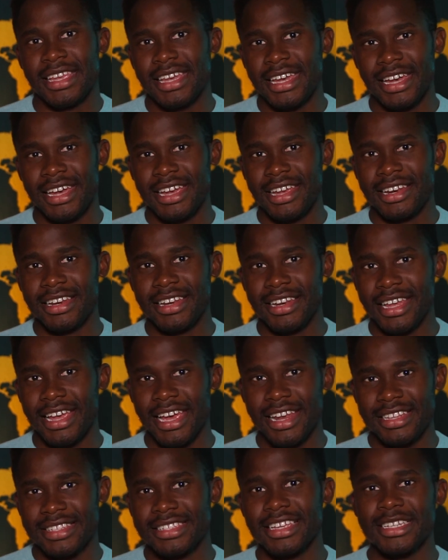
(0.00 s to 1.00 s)
And
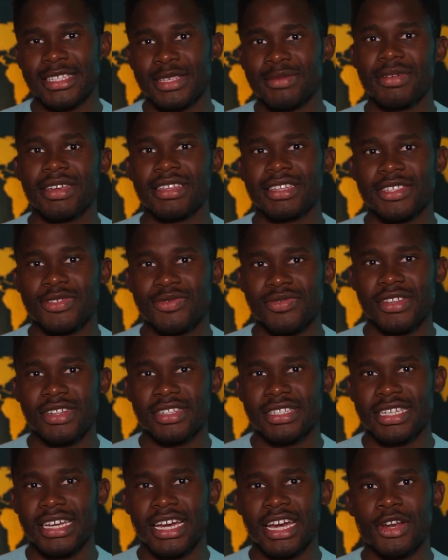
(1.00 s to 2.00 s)
I decided to make this video
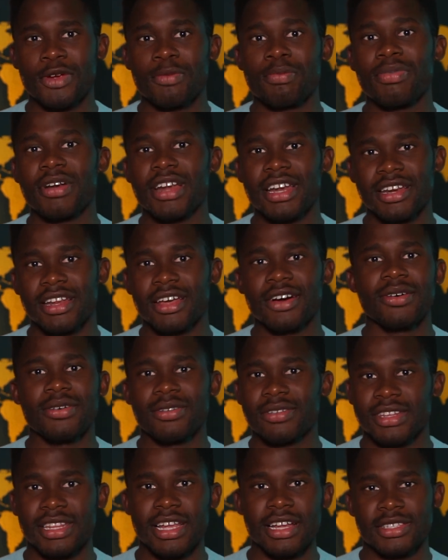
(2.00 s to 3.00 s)
to kind of break
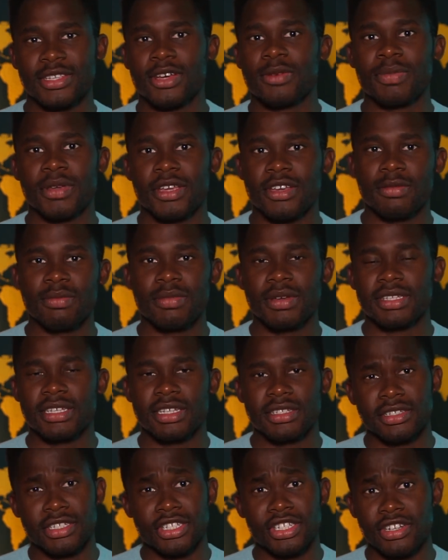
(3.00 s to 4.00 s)
down that topic a bit
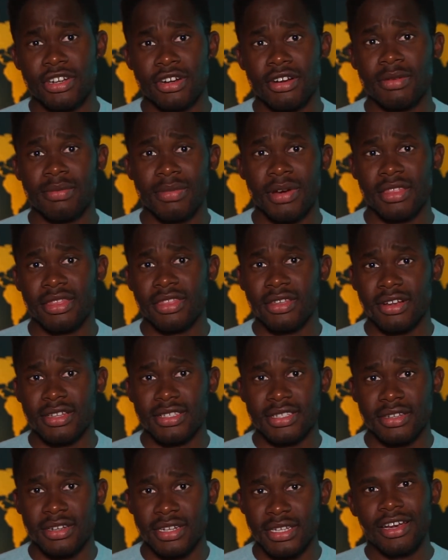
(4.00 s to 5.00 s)
and to share my
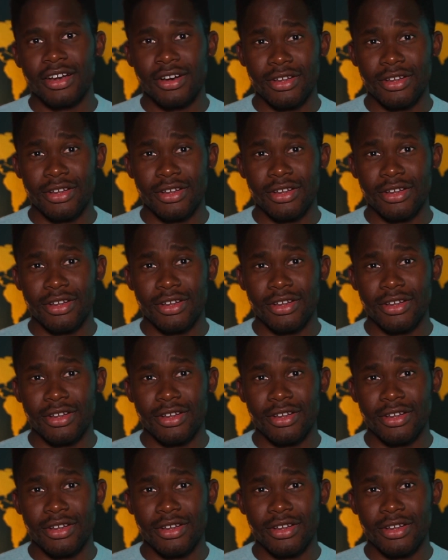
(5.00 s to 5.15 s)
thoughts on it.